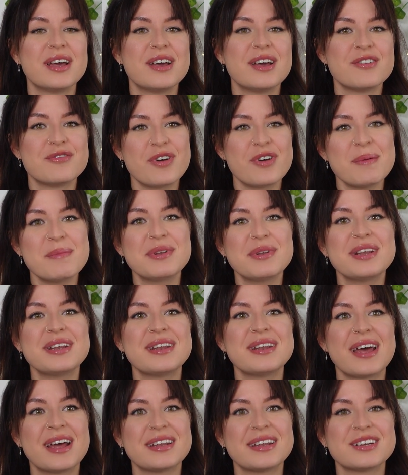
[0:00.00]

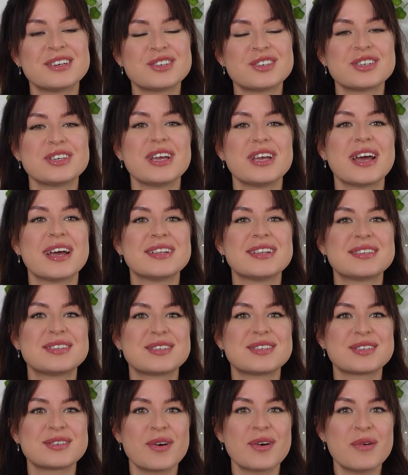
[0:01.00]
feminine energy, and
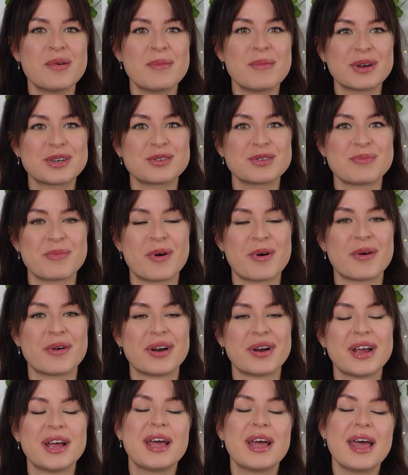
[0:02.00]
so much
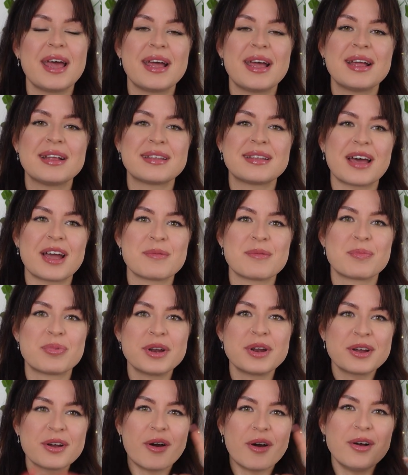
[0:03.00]
more. And I
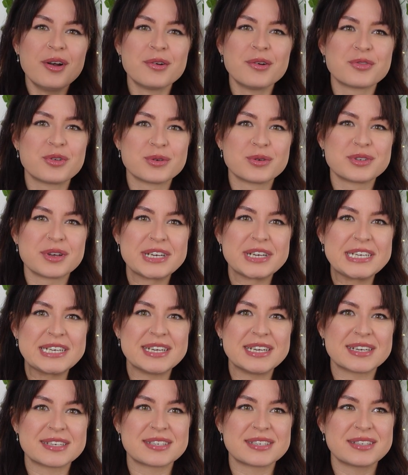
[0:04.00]
bring all of those
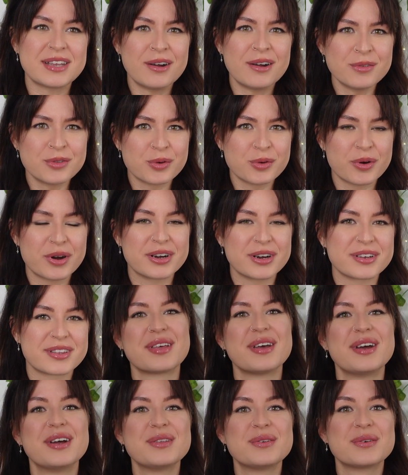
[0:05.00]
ideas down to earth
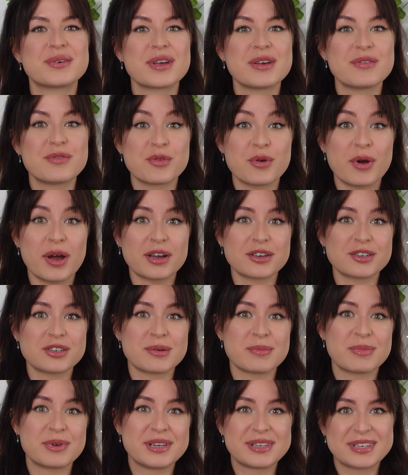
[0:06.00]
to give you
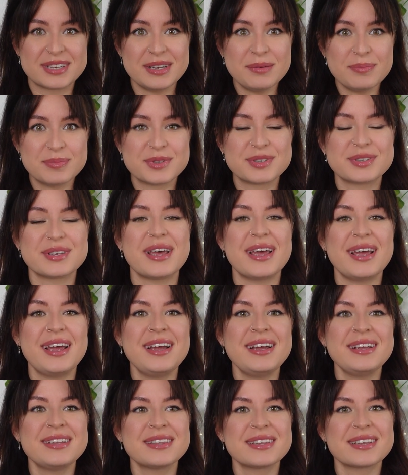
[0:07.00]
actionable tips
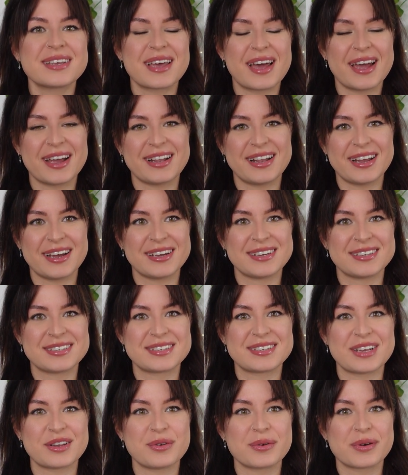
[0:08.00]
and guidelines
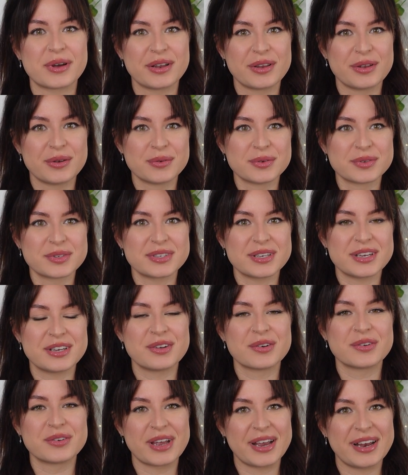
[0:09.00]
that you can use in
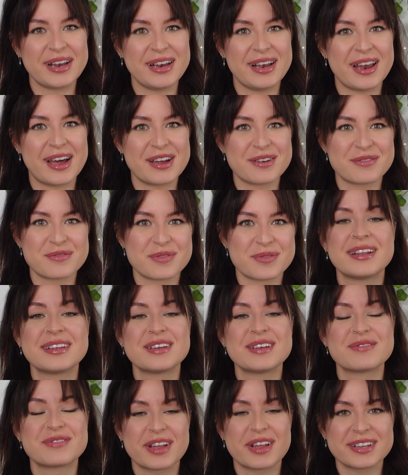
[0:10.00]
your daily life. And
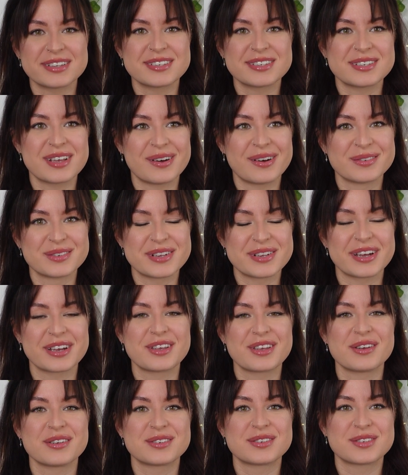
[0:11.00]
if that sounds like
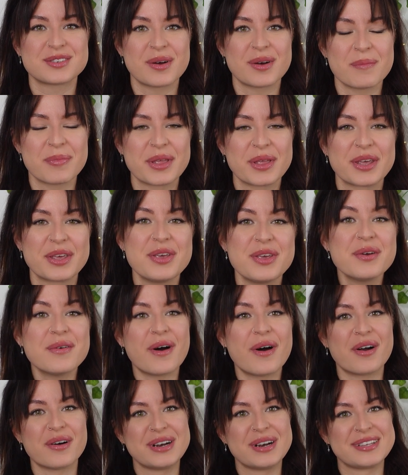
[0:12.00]
something you
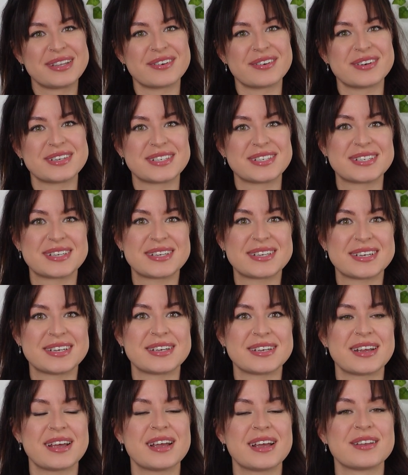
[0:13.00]
are interested
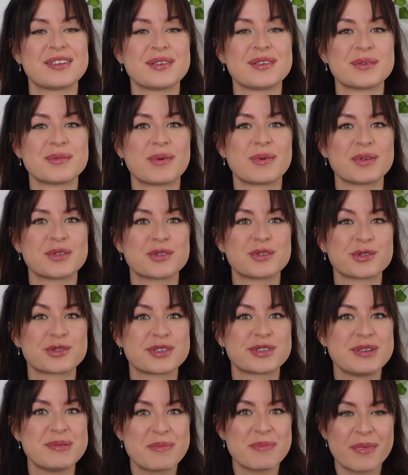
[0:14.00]
in and you want to
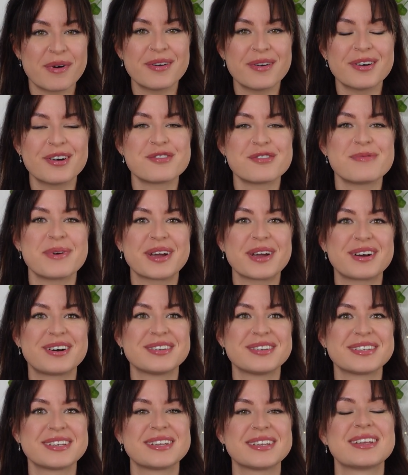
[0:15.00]
see more of my
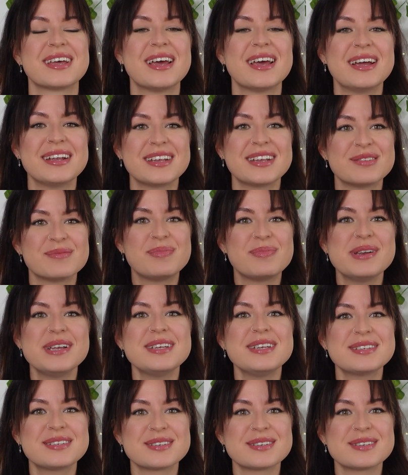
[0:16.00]
content, then please